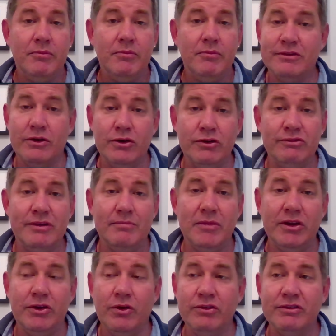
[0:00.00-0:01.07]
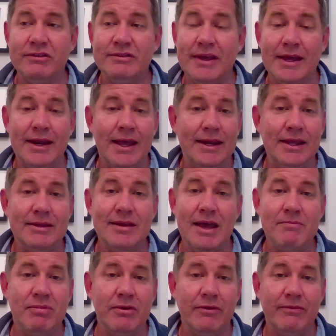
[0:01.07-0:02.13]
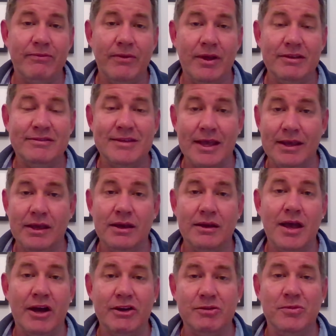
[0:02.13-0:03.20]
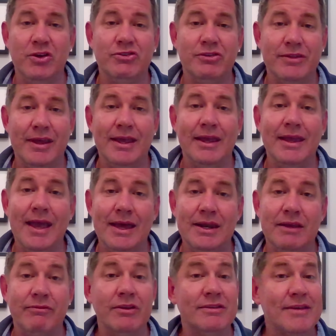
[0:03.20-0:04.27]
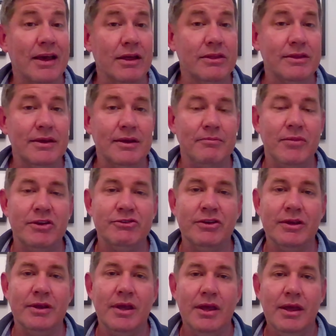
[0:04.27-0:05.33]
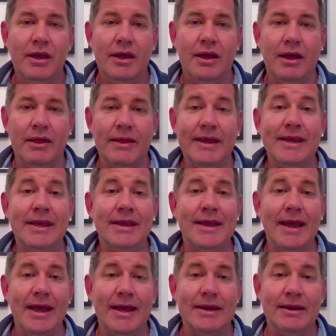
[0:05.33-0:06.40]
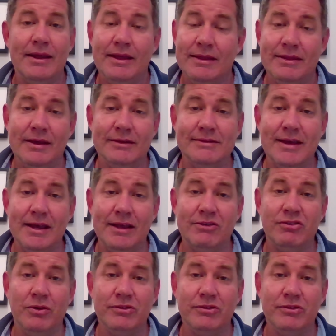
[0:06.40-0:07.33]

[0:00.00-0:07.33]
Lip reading: But as Stearns and Mendoza said, any type of Senga contribution they can get, if he's healthy and pitching like he can, they'll take.